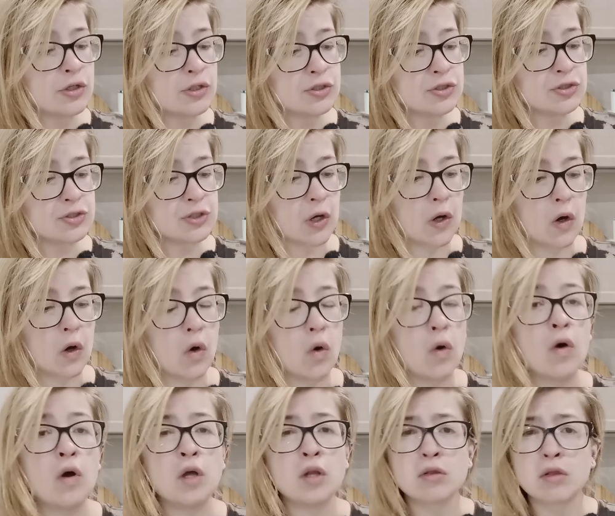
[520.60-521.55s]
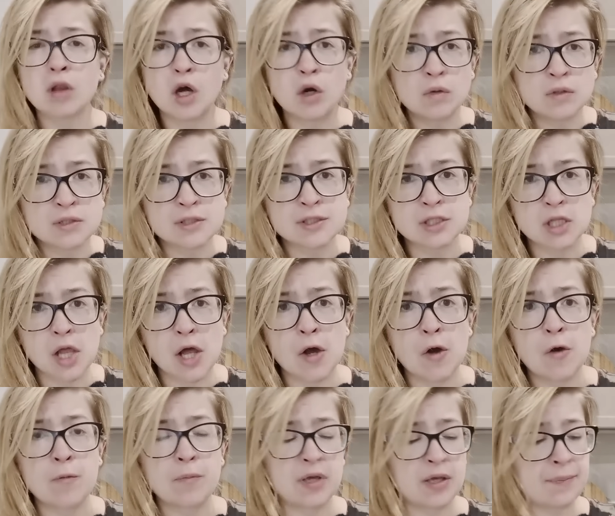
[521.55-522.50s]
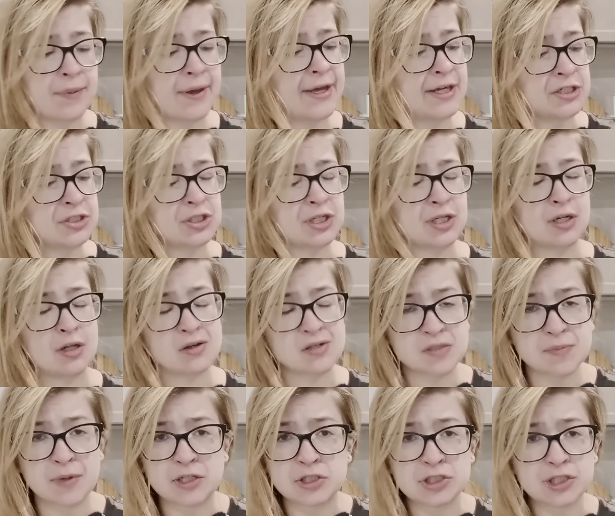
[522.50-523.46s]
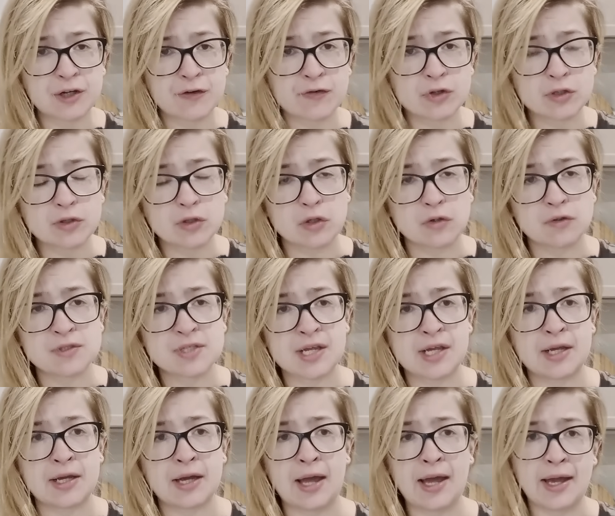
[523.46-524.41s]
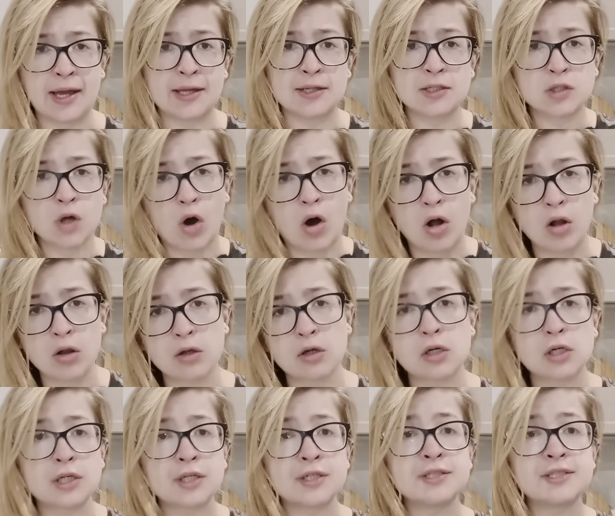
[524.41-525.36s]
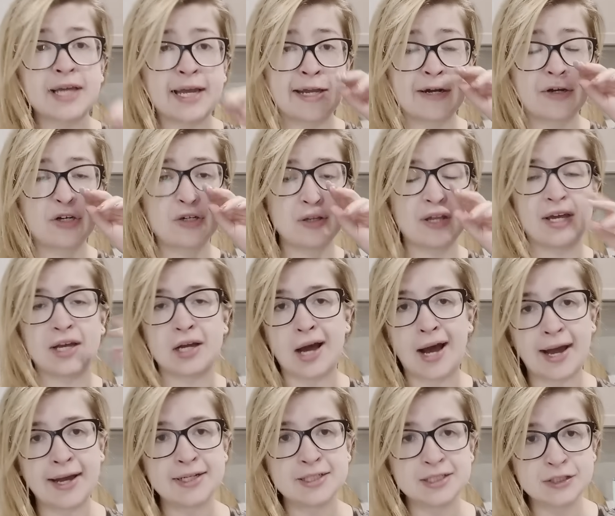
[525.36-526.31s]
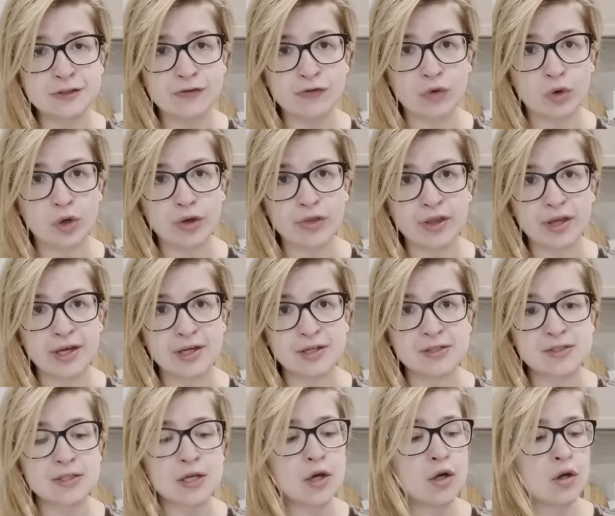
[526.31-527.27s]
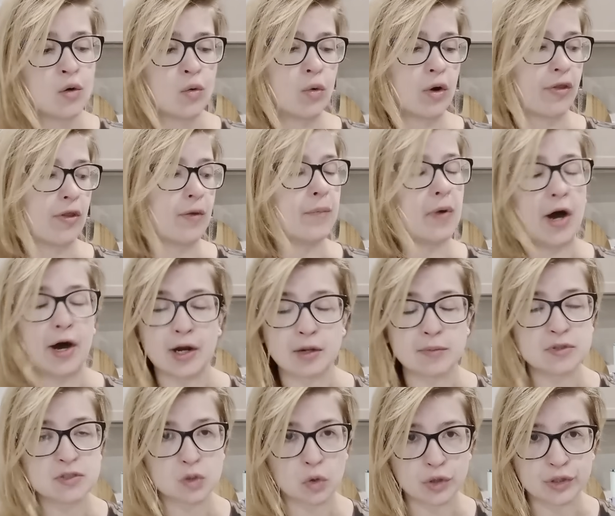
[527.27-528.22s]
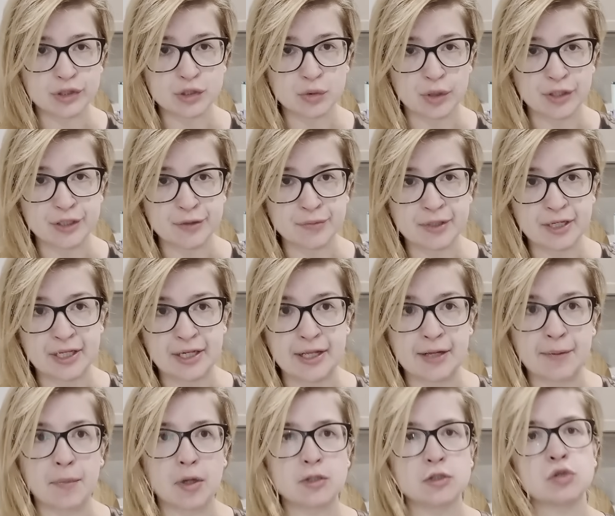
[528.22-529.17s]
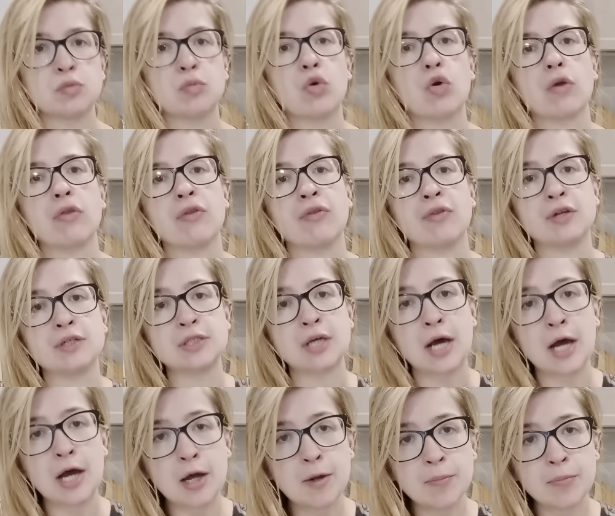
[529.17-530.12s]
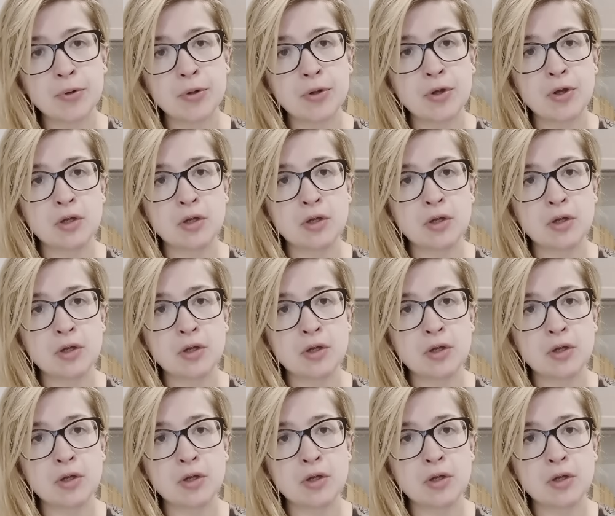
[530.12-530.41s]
So low and slow, be patient, especially if you're using a taller container like I did for this, where the bottom is going to wind up heating much more than the top.